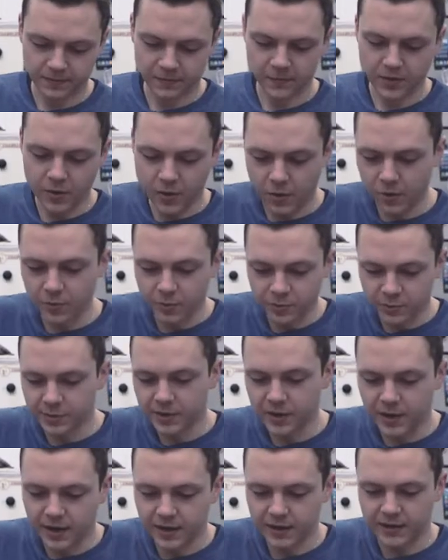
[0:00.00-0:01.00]
You'll almost
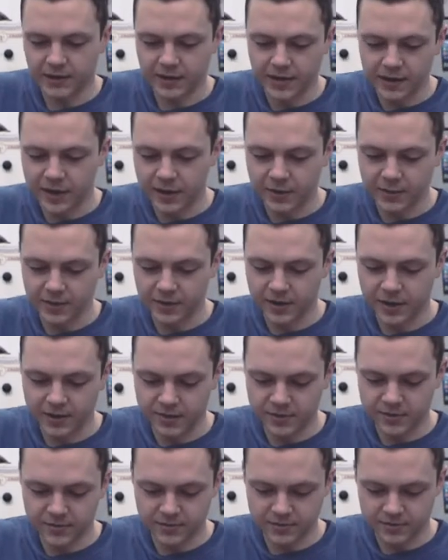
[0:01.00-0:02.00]
be like liquid
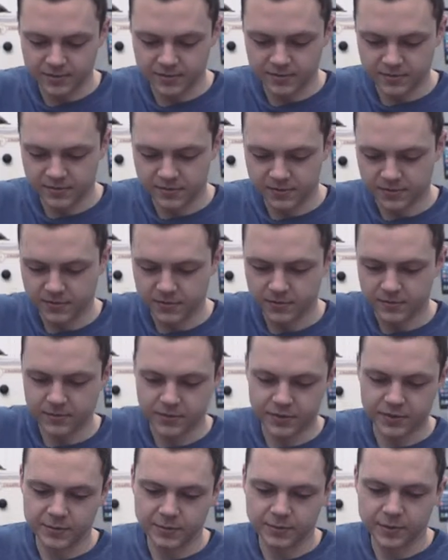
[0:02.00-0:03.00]
now,
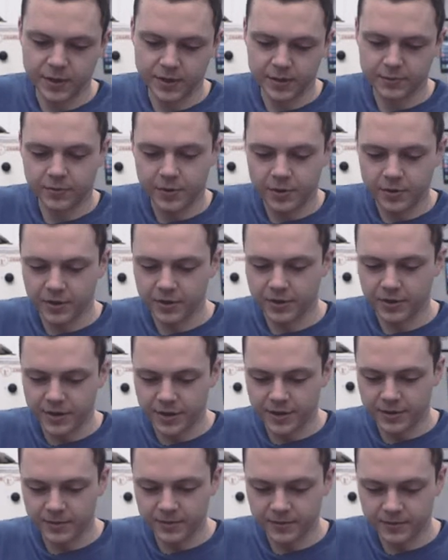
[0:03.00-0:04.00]
just broken
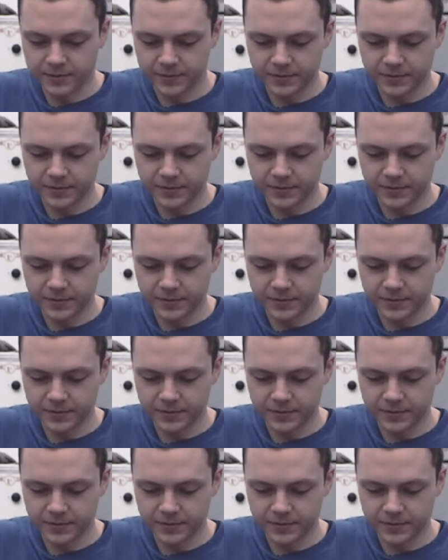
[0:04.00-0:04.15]
down.